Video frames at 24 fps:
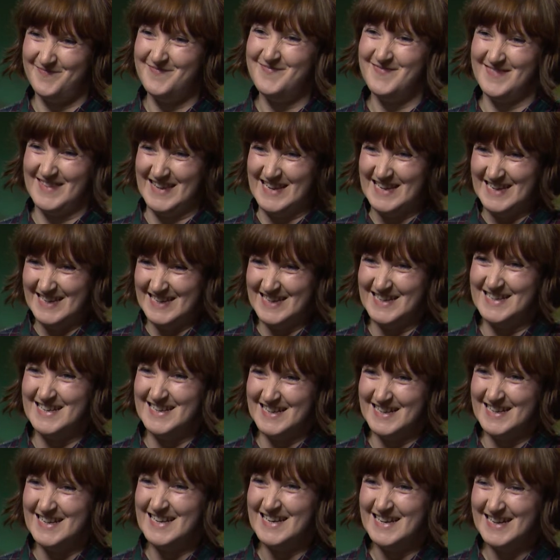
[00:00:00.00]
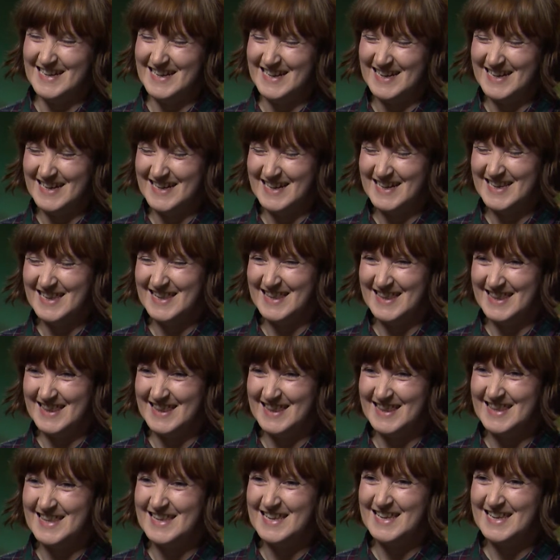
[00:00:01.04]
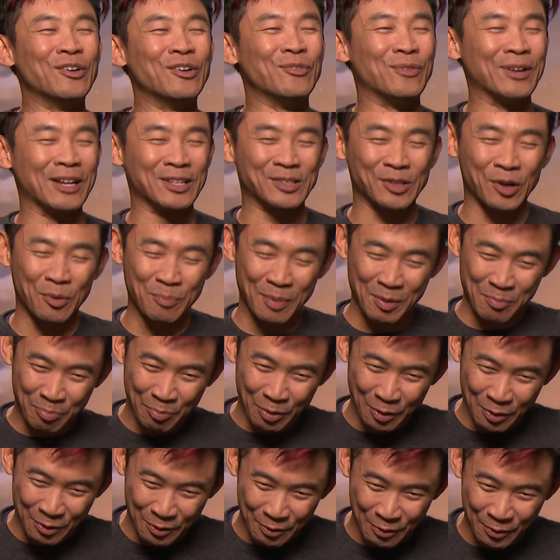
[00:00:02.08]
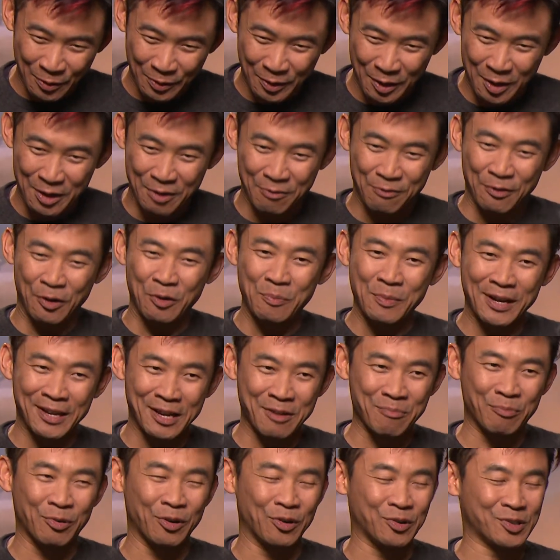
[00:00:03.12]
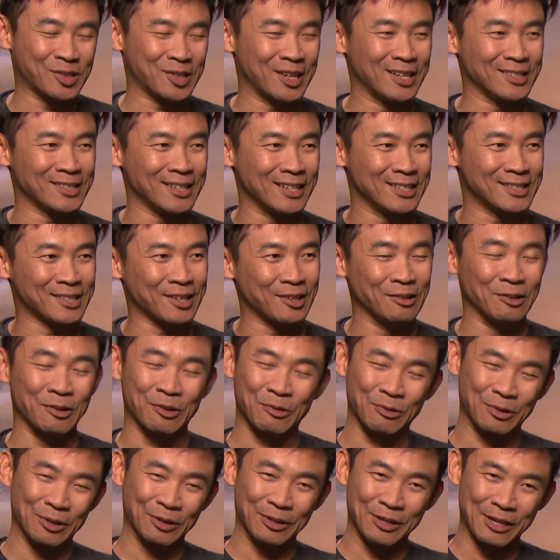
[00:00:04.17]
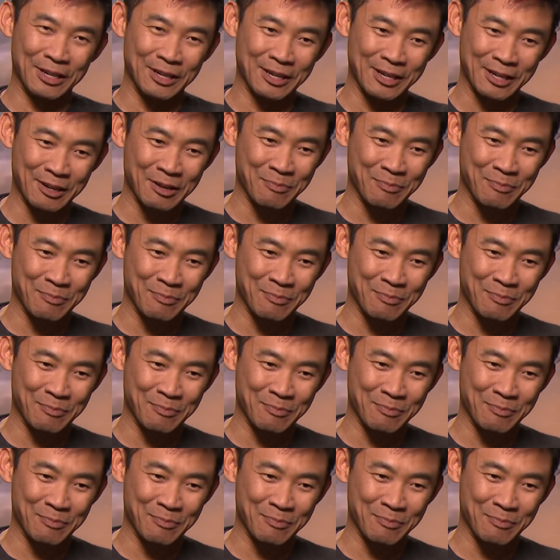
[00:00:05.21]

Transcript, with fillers: that, uh, that when it's all said and done at the end, when it's all been put through the filmmaking process, it's going to look really